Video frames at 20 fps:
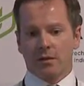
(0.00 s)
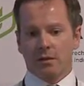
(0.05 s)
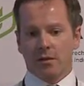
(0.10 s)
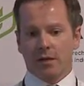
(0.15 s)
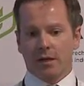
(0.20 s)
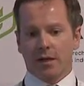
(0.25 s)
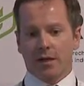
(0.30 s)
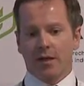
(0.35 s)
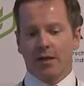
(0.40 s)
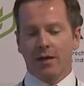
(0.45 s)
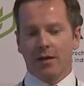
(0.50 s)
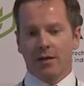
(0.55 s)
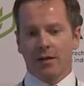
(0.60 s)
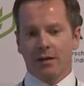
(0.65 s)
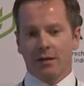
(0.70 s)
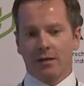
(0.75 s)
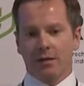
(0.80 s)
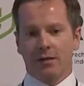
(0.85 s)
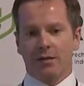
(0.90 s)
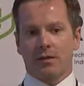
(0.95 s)
the
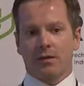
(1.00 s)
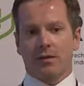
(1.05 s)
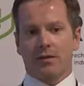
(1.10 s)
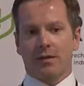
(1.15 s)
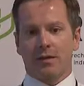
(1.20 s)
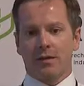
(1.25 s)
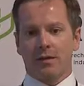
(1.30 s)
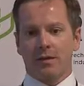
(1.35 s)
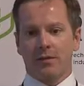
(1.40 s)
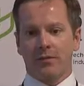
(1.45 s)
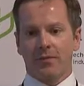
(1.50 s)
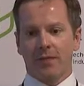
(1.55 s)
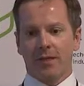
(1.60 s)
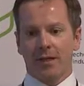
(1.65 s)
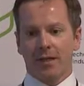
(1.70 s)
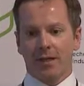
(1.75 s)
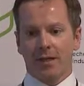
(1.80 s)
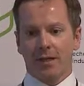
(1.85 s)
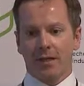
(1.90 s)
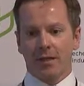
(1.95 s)
client is
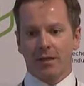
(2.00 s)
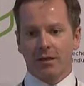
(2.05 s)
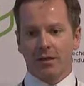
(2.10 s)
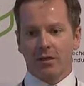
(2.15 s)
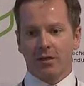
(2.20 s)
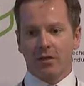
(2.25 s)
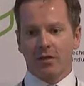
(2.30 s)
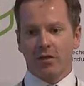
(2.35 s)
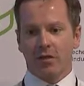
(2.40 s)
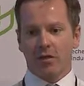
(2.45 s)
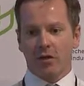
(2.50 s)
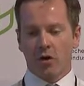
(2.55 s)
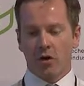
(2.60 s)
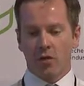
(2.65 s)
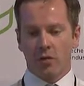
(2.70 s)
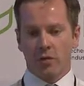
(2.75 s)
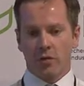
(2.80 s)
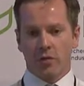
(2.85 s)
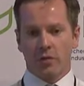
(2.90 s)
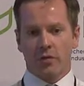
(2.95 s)
defining the
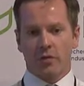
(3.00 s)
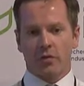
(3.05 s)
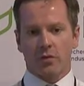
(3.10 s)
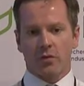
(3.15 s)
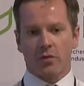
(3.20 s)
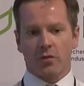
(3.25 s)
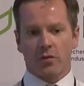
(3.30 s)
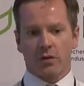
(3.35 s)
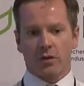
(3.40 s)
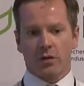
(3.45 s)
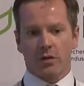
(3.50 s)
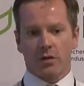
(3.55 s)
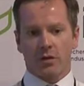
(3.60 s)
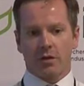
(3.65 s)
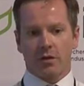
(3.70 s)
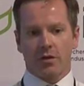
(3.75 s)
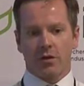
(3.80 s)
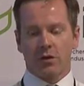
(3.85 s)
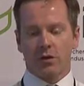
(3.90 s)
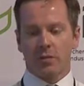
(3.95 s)
scope. So
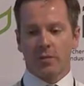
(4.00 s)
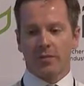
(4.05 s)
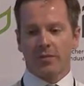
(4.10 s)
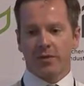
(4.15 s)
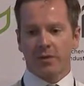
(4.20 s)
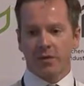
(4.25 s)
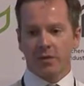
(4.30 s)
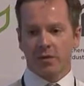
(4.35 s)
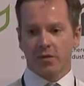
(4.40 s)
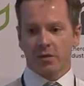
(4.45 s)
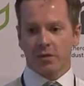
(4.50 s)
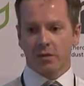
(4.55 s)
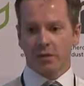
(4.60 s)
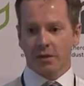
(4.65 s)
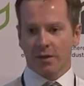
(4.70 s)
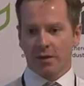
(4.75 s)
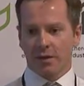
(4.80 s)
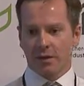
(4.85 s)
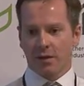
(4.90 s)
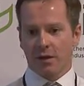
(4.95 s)
the scope definition
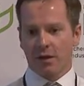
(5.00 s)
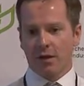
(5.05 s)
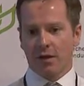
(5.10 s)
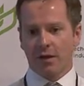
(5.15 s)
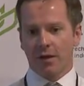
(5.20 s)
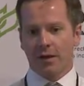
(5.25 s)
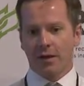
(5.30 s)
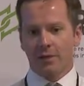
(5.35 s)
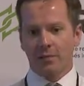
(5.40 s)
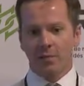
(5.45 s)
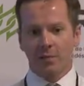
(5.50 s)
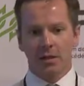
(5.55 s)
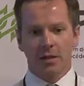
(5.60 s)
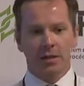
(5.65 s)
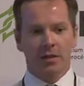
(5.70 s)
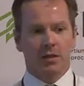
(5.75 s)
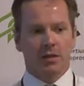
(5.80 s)
is on him.